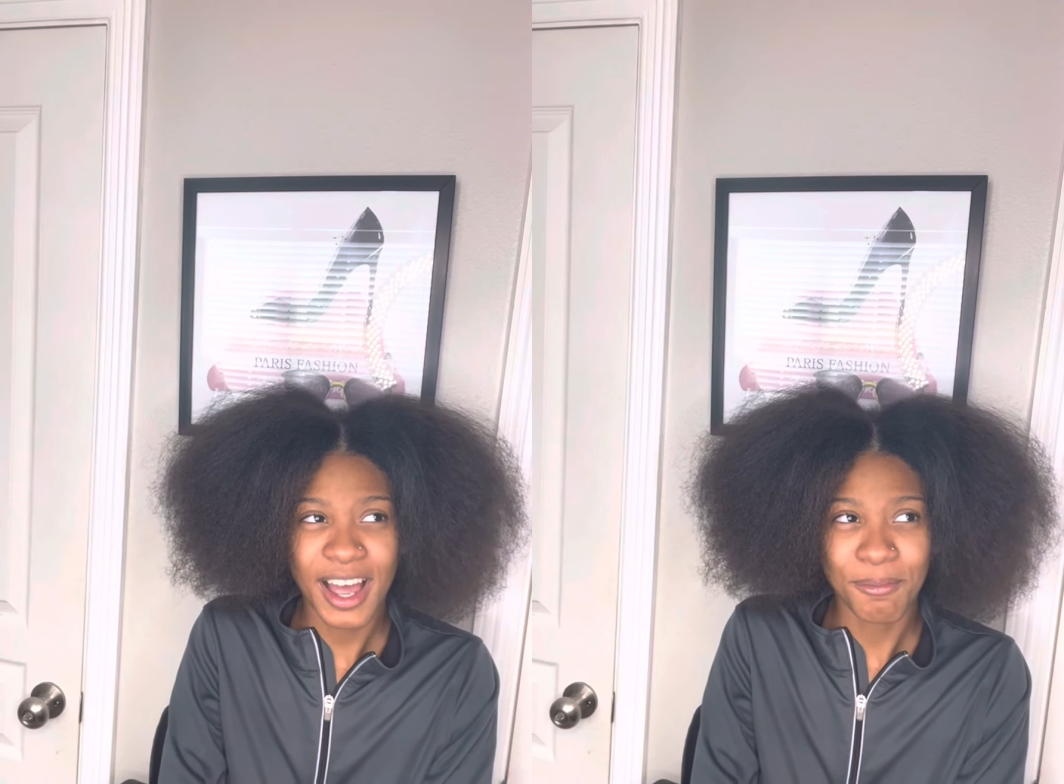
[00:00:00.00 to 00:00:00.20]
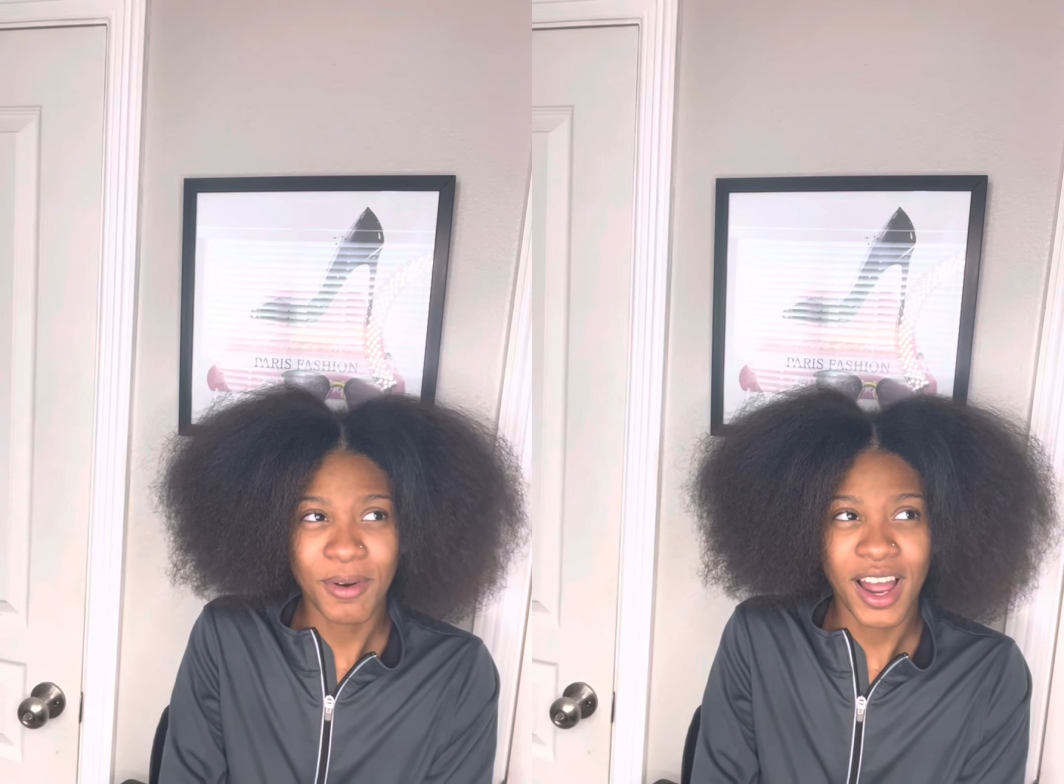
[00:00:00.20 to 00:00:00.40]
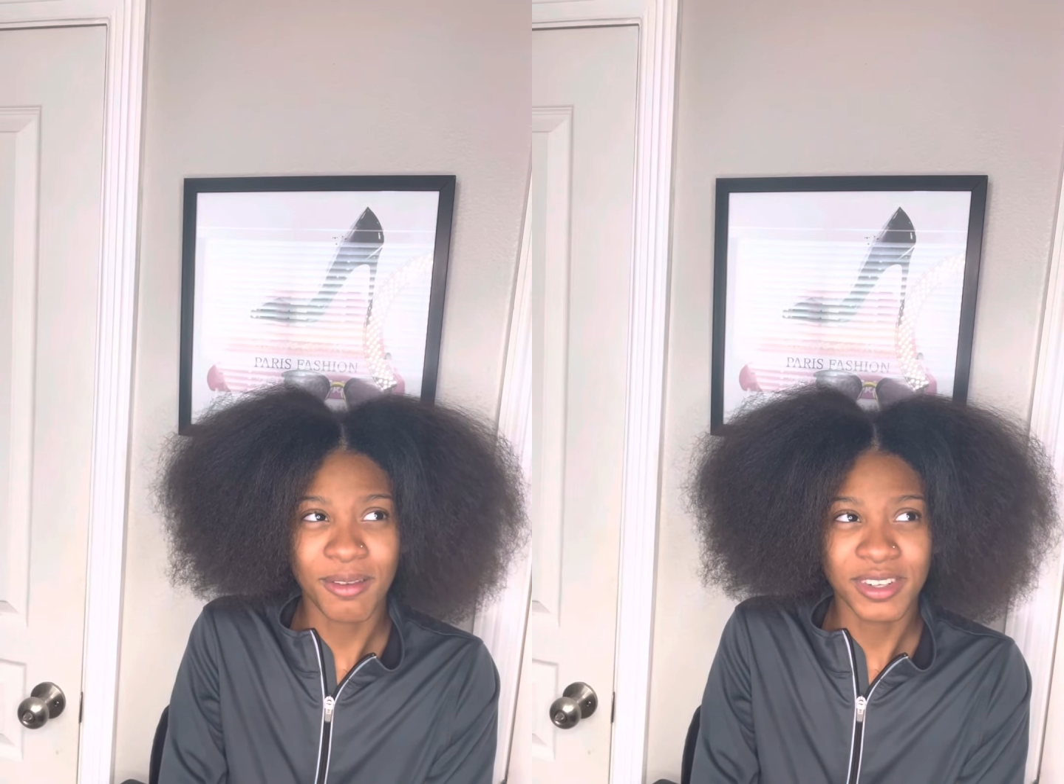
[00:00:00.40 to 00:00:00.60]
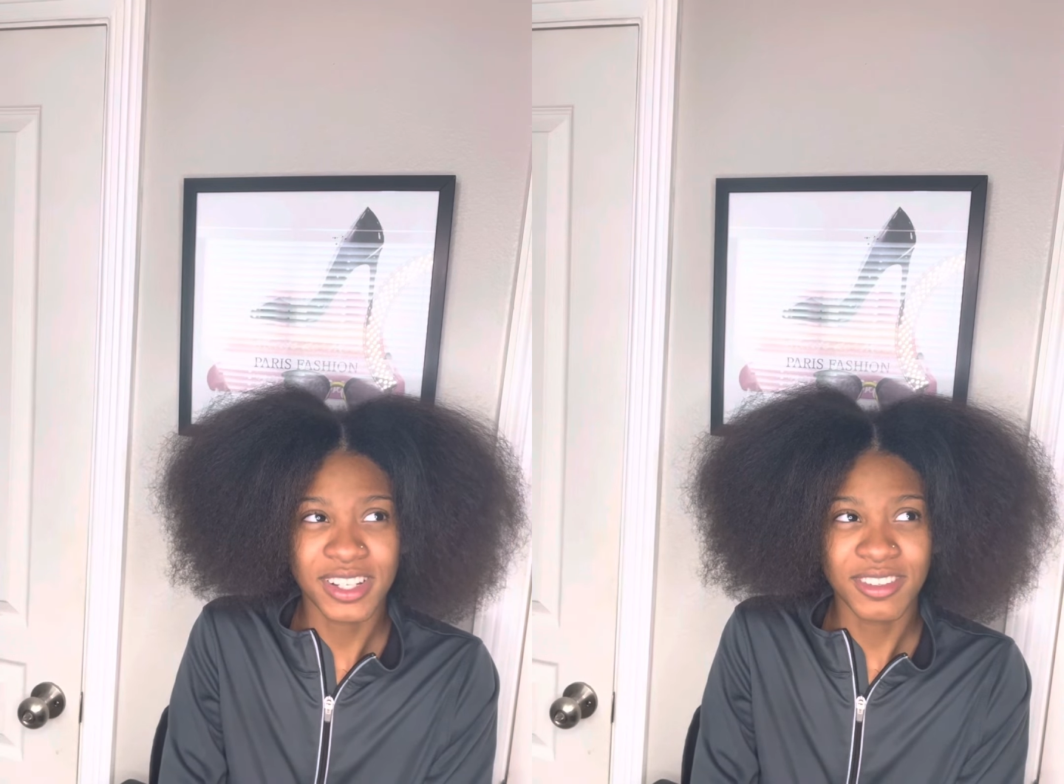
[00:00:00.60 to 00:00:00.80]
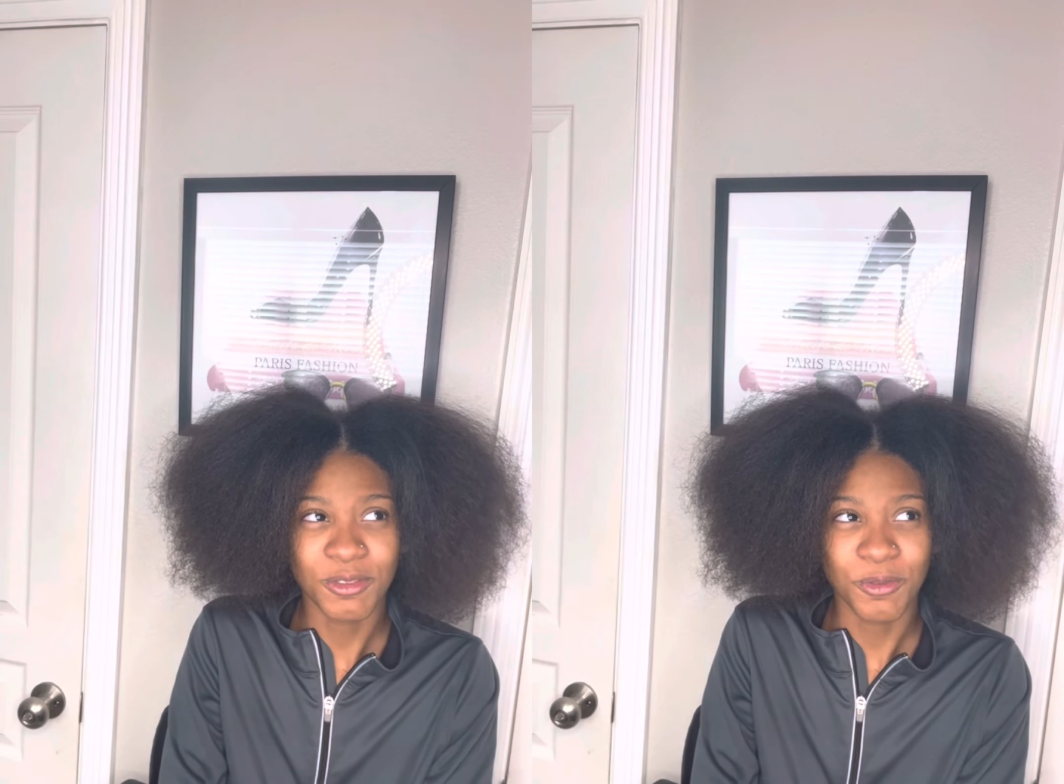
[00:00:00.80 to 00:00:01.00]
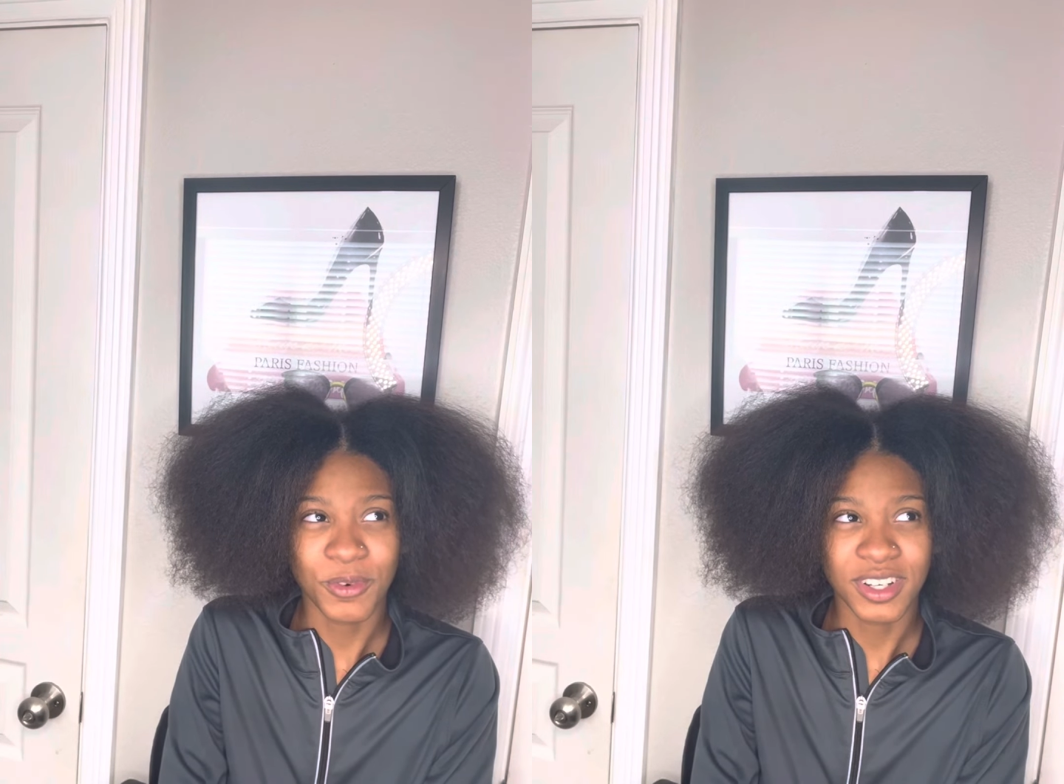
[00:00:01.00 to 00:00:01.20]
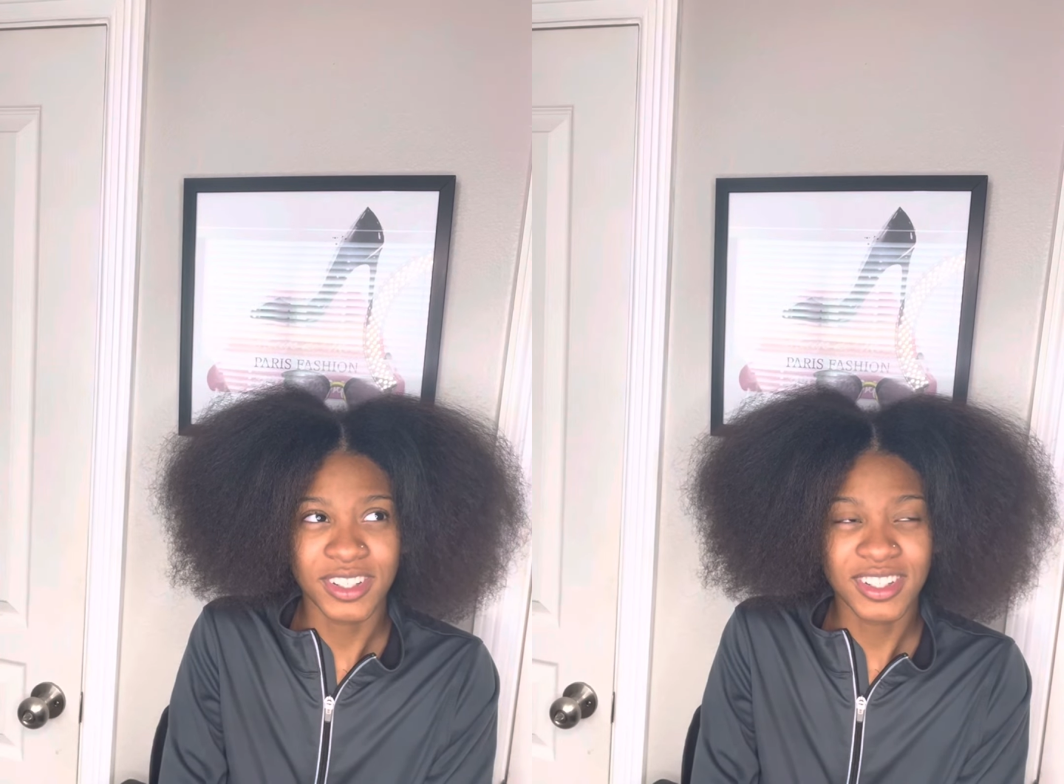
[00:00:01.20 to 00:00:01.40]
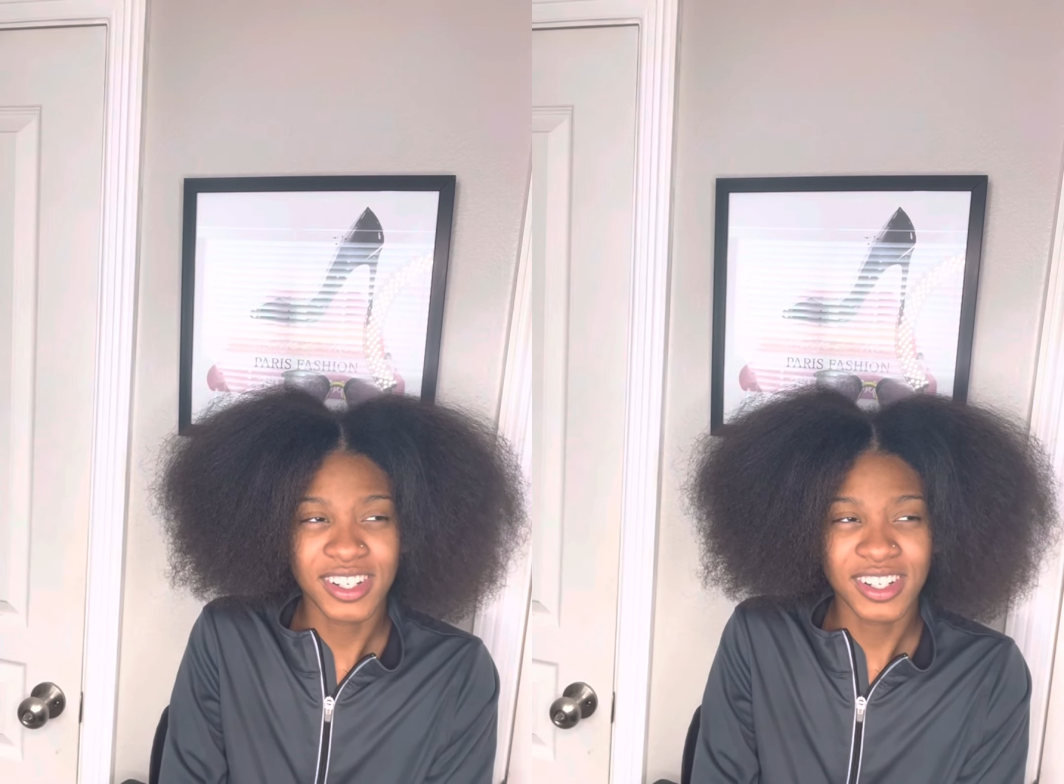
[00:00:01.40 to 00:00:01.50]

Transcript: I probably would